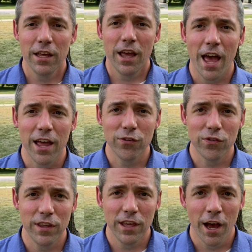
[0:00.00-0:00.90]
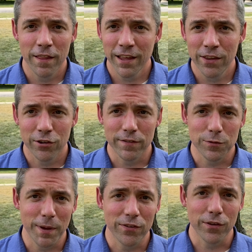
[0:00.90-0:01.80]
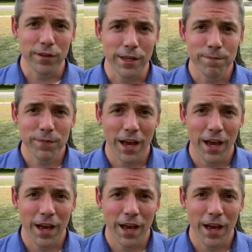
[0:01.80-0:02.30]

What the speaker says: as the online service, basically.